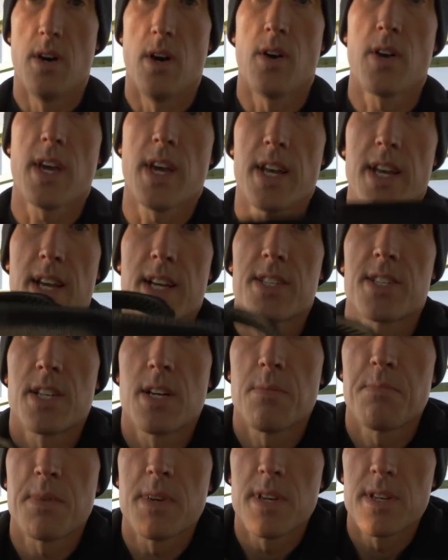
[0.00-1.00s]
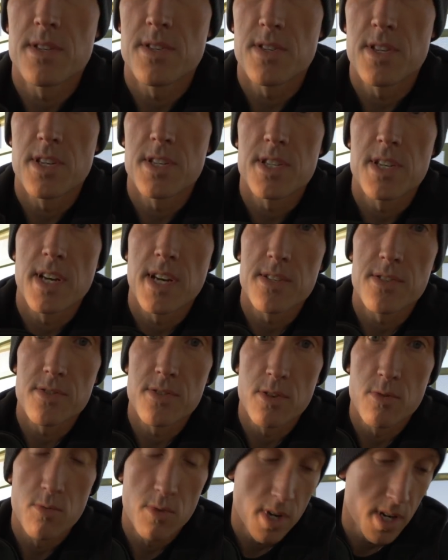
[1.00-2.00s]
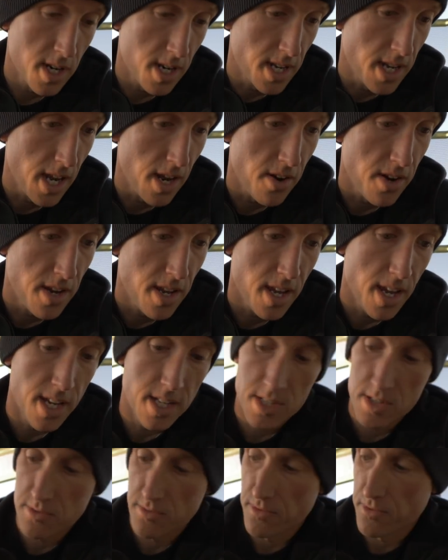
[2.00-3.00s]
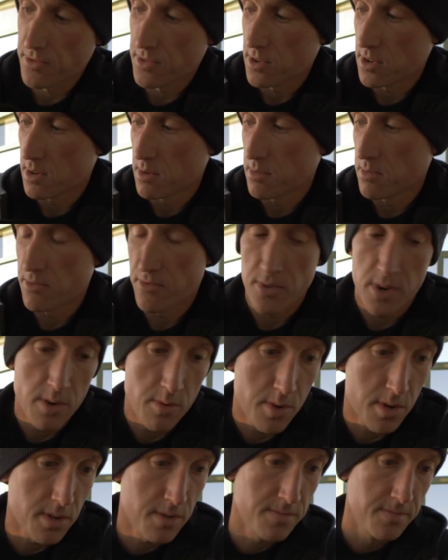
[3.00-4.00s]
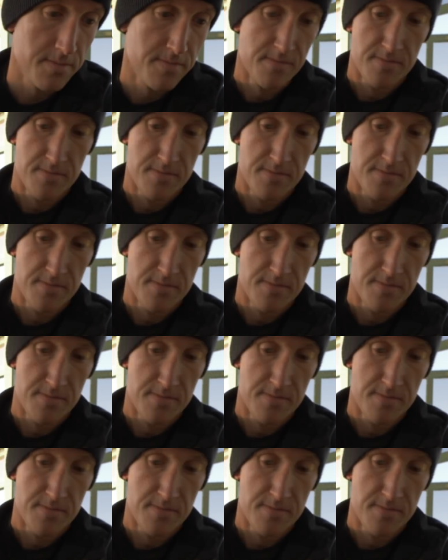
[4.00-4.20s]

Okay, next up is this nice little rugged carry case from Freewell.